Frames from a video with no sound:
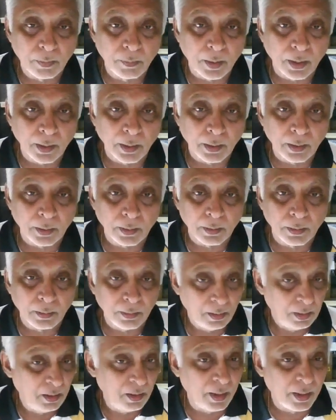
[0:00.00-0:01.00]
by
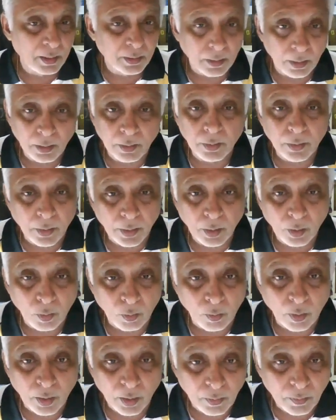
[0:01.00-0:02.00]
illness, injury or
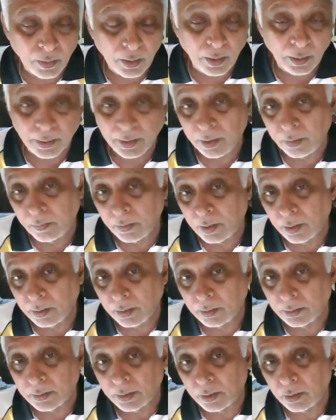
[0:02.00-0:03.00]
whatever, again with the
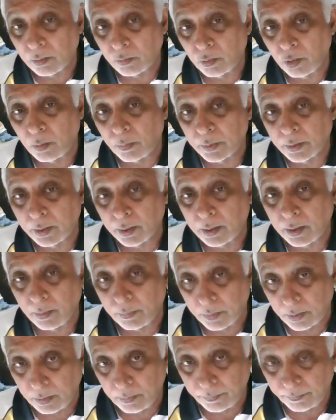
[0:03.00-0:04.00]
consent of the opposite
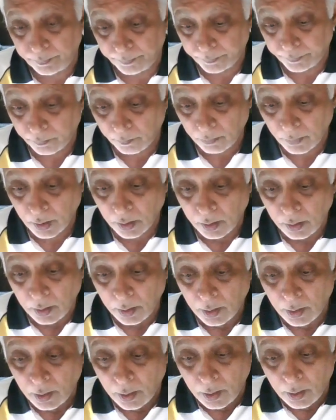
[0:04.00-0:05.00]

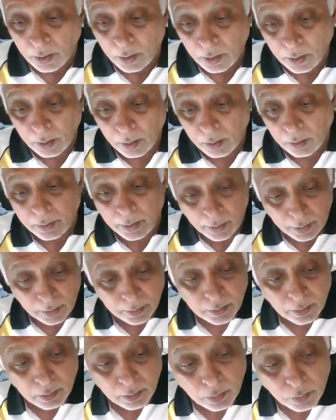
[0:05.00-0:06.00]
captain. There are
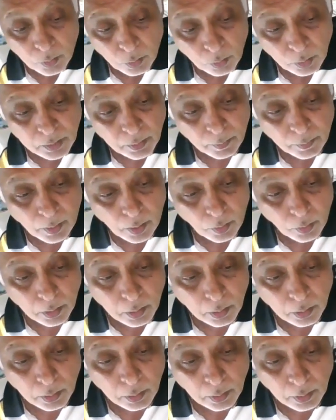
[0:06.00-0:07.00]
certain rules about
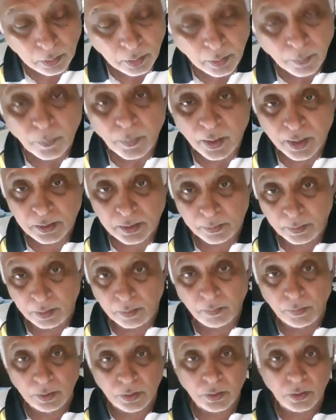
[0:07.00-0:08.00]
replacement
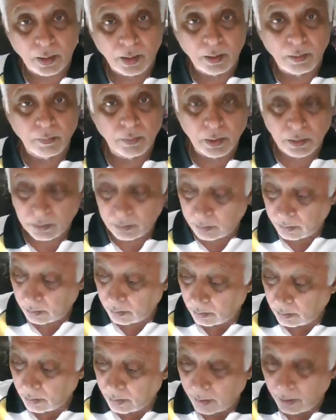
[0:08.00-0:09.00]
which I must
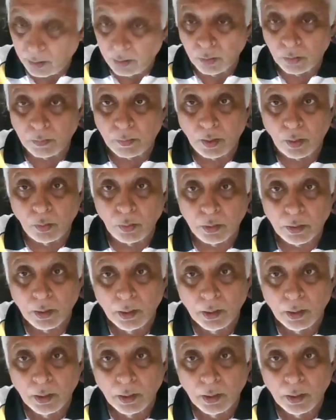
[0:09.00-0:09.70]
tell you about.